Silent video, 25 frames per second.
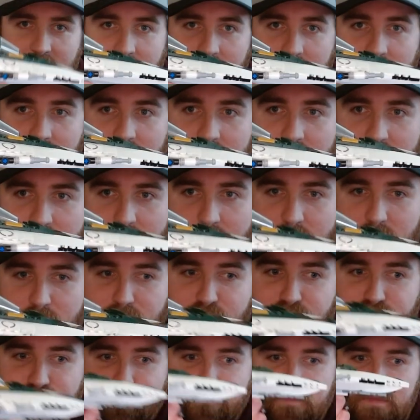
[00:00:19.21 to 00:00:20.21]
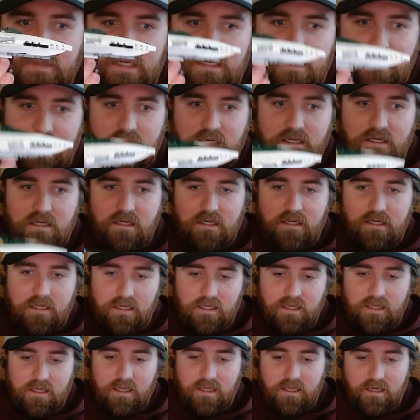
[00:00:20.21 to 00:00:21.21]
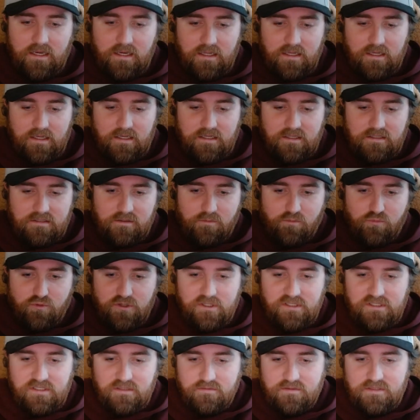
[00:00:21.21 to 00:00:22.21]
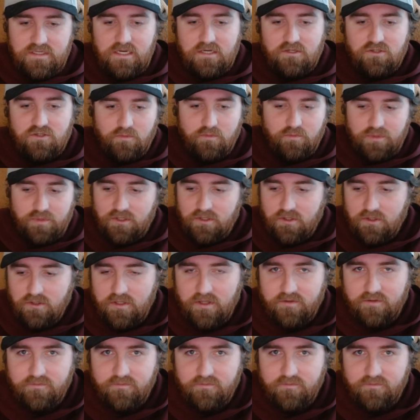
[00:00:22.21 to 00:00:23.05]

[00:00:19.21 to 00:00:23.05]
Um, it is a pretty substantial build.